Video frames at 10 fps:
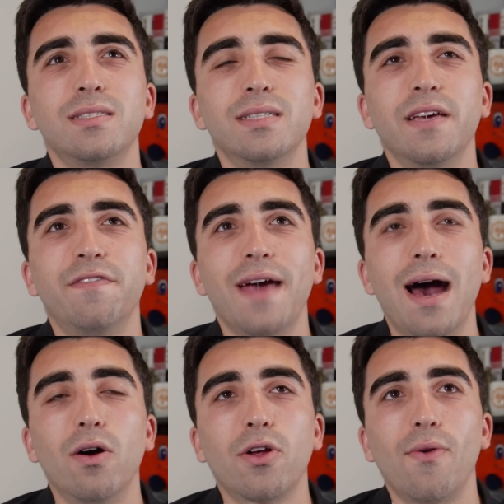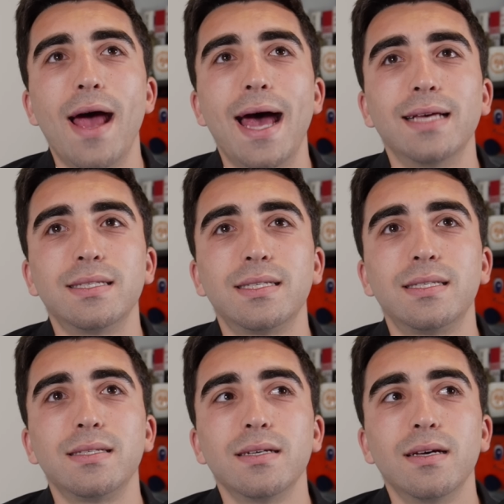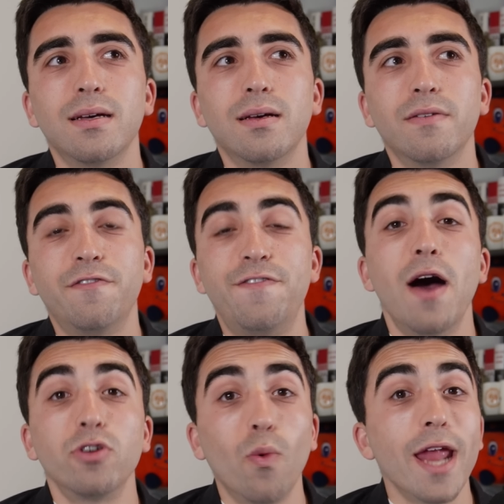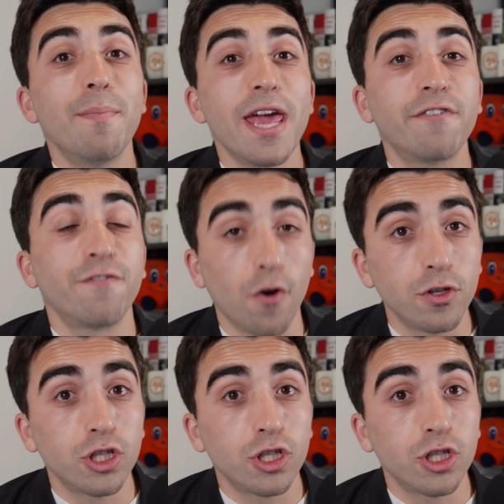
if Alcaraz found a way to make first